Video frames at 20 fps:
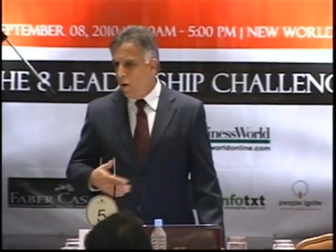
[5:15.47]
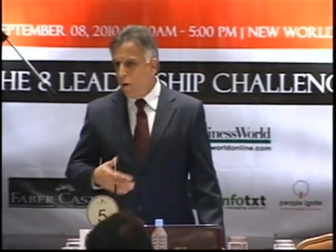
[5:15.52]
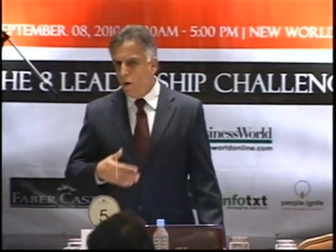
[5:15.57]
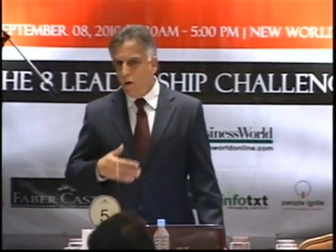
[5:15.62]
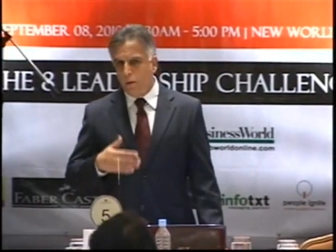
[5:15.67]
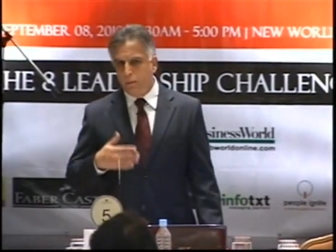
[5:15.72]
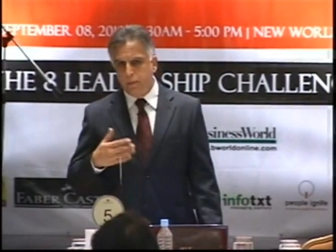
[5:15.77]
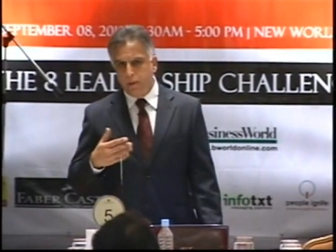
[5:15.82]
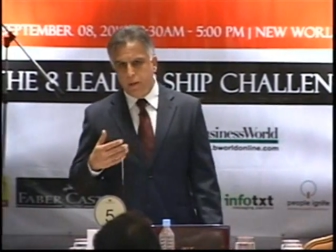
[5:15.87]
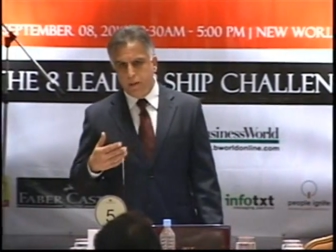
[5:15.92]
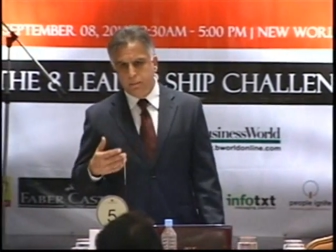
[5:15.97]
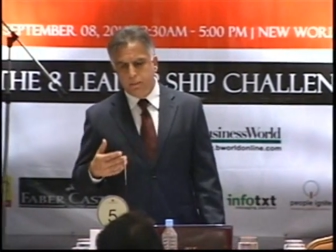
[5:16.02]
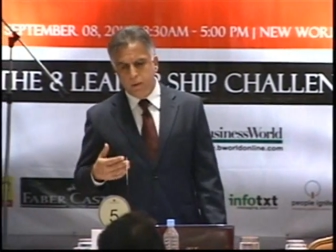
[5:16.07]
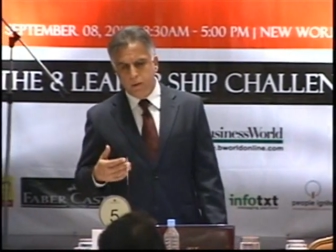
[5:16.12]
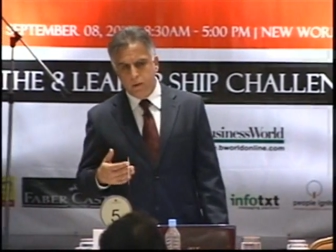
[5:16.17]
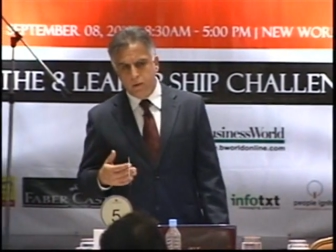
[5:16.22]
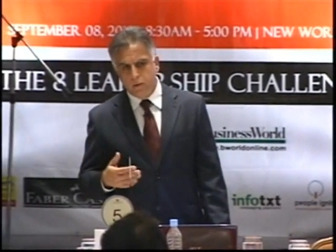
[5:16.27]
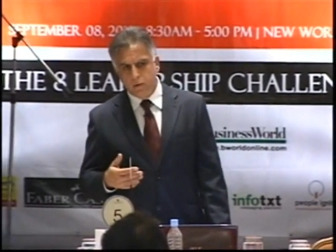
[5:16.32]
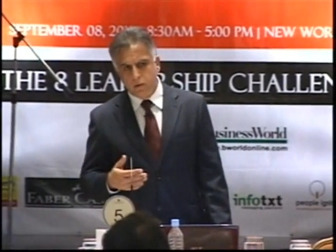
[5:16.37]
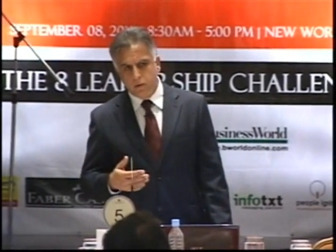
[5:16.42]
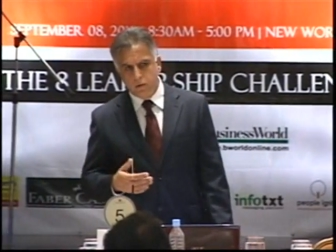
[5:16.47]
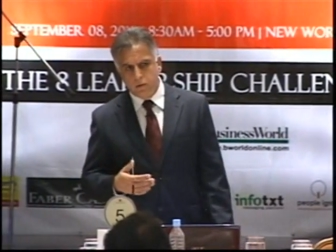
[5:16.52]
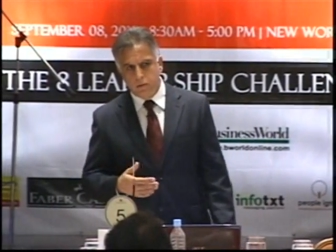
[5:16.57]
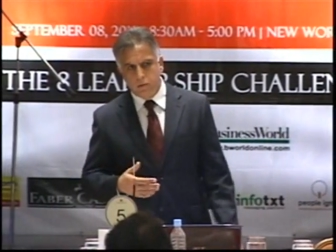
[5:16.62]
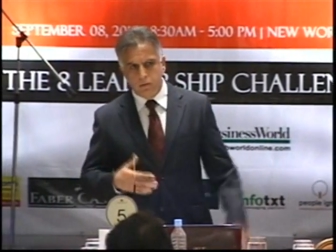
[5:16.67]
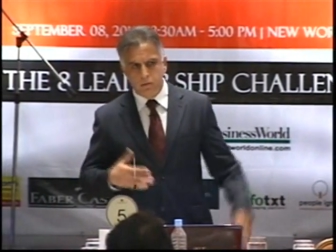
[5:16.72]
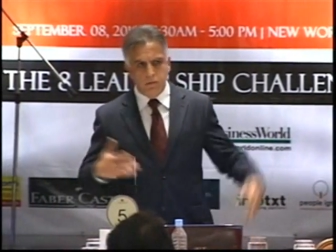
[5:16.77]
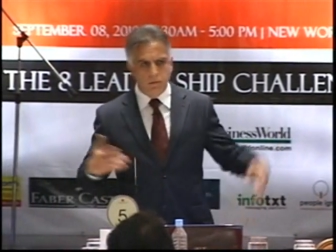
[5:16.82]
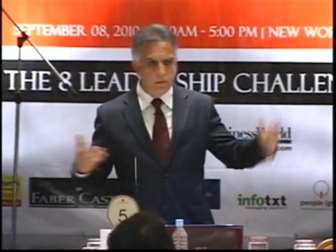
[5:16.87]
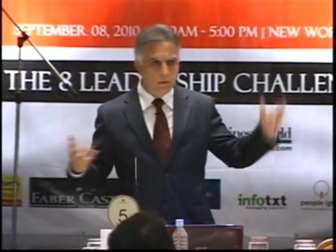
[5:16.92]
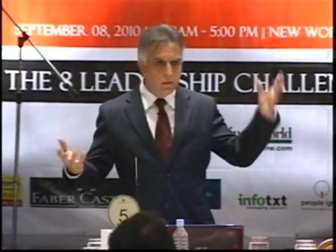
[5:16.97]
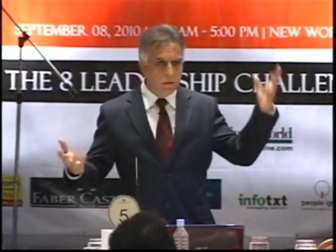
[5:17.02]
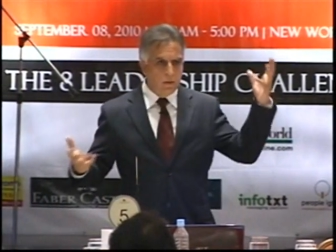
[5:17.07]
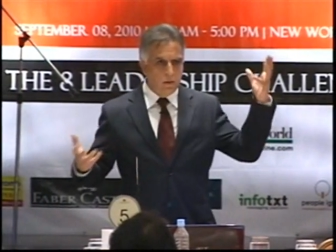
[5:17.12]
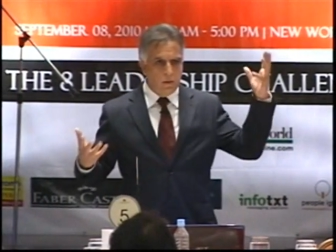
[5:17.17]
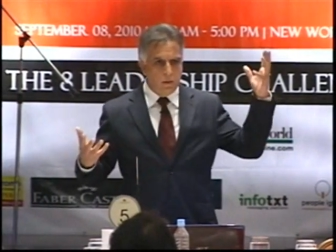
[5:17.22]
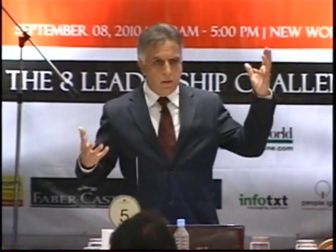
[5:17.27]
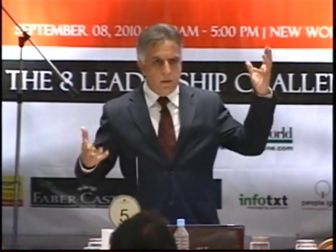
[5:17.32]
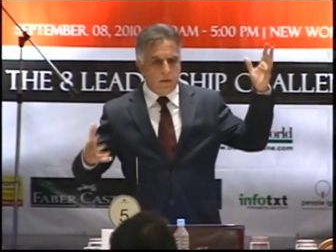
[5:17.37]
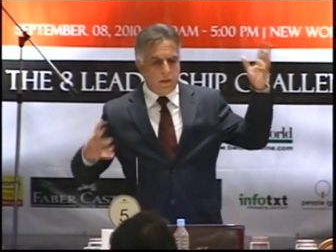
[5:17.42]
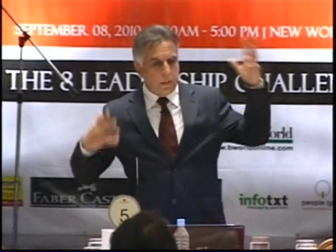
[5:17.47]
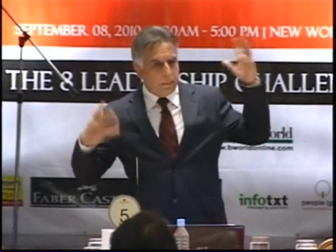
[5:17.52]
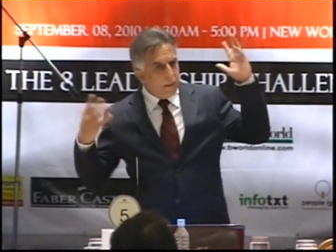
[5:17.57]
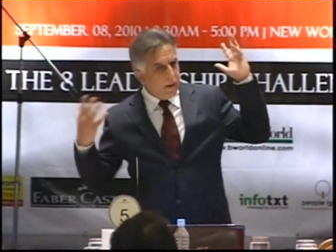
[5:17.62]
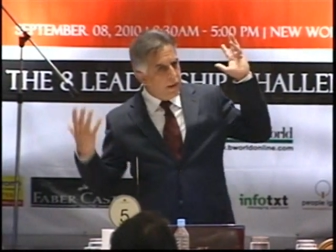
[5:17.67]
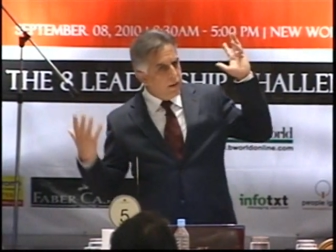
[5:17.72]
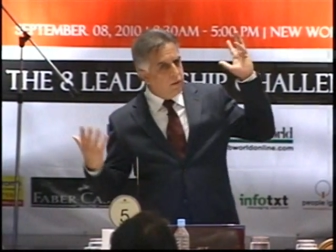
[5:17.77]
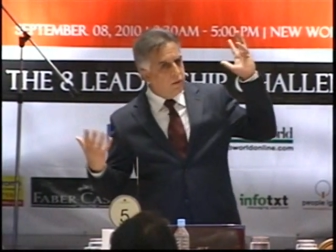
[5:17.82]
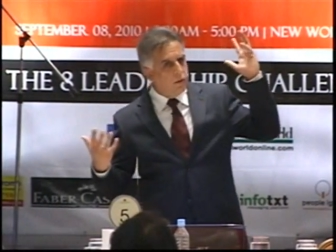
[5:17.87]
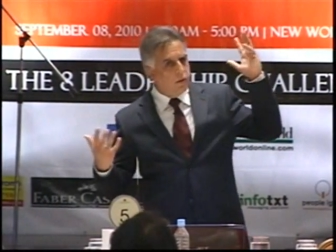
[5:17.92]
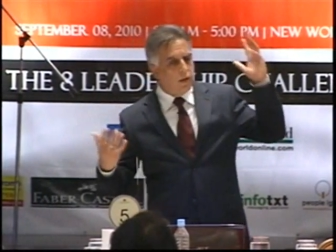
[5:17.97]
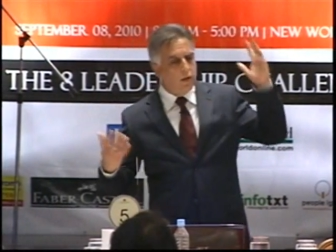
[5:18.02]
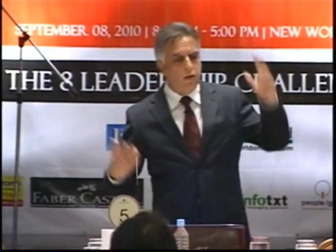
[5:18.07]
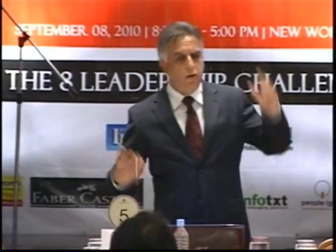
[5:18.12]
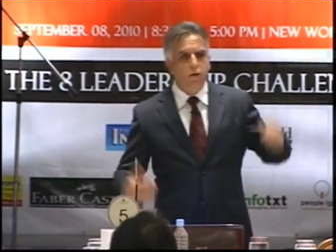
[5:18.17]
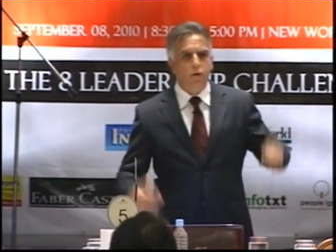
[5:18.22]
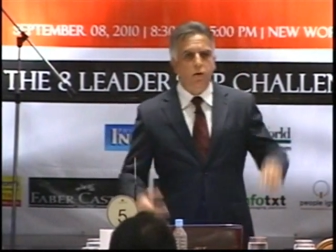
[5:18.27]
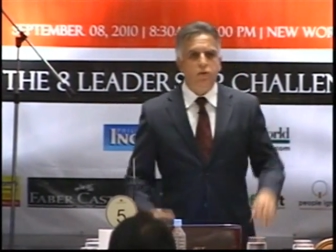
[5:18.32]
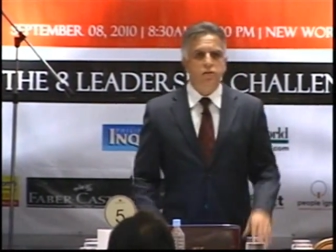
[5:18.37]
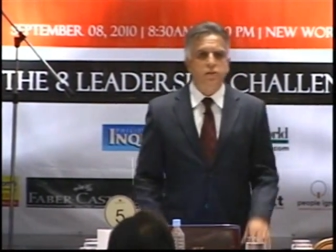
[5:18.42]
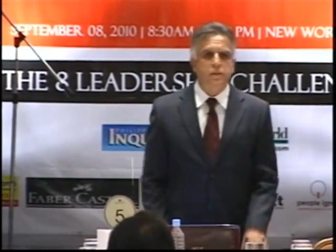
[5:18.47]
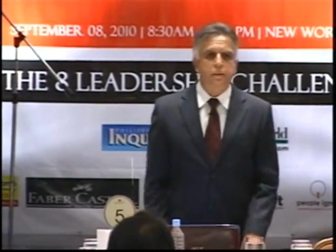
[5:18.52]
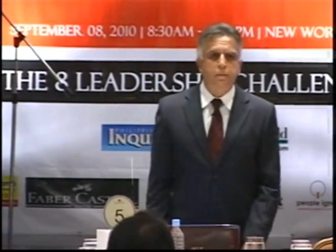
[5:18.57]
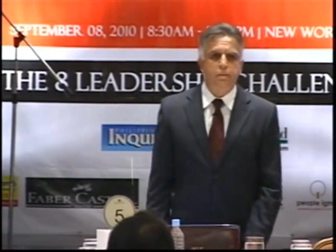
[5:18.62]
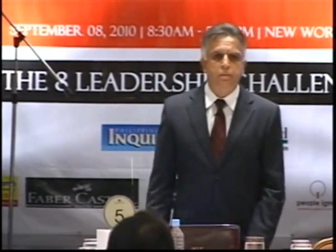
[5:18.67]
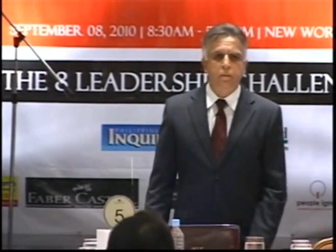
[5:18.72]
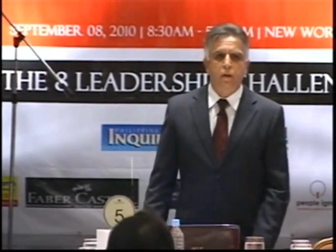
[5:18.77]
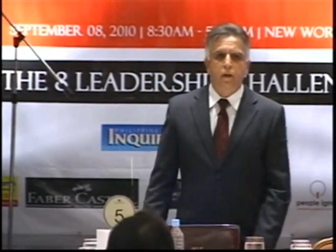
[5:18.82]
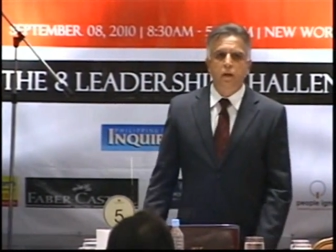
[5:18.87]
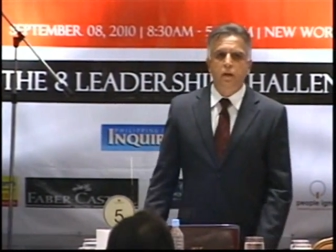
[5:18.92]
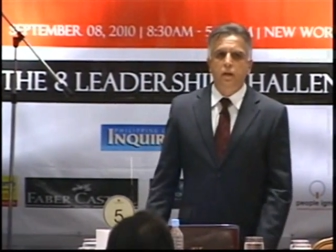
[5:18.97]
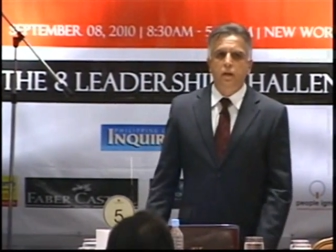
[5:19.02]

or people who depend on their looks,